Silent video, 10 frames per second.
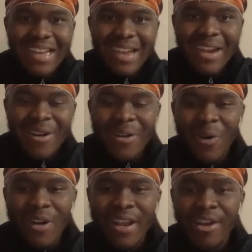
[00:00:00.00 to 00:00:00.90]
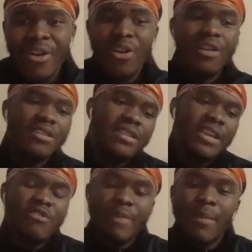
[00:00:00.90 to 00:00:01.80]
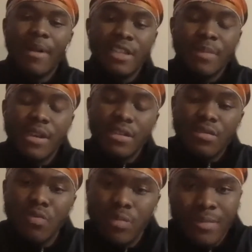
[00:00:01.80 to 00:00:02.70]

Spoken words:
Eric Gordon said he was mad by his minutes too.